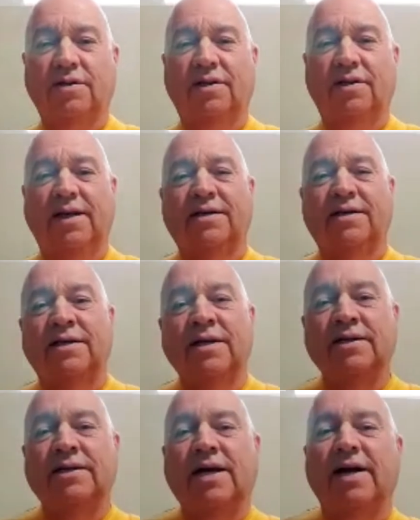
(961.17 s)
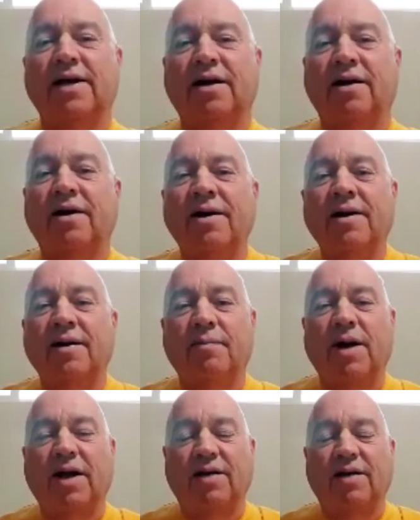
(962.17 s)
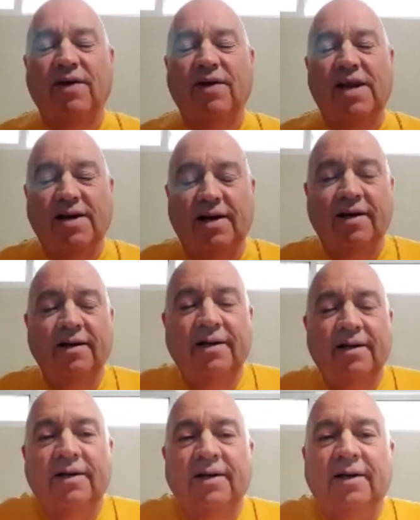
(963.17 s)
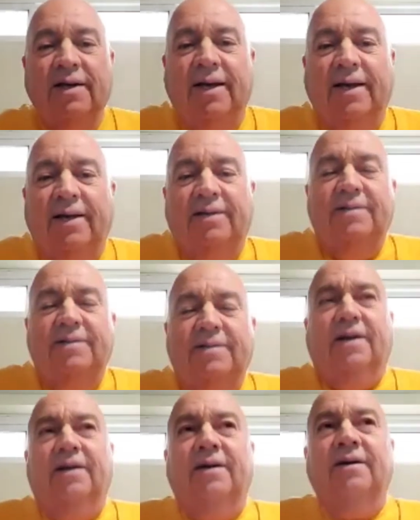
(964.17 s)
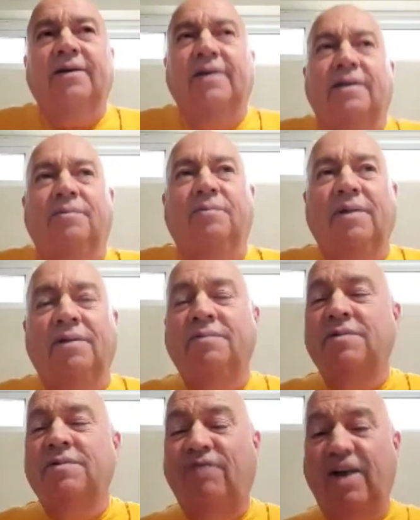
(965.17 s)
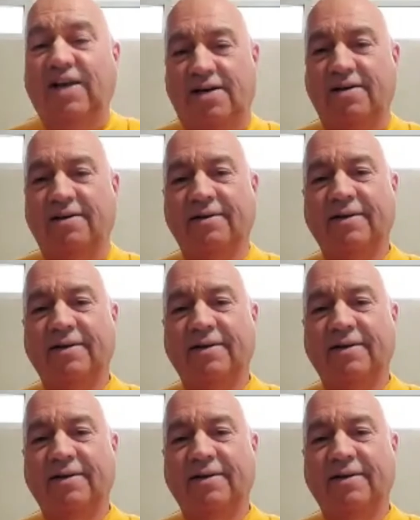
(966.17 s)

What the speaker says: in the entire Bhagavad Gita, and it means fight.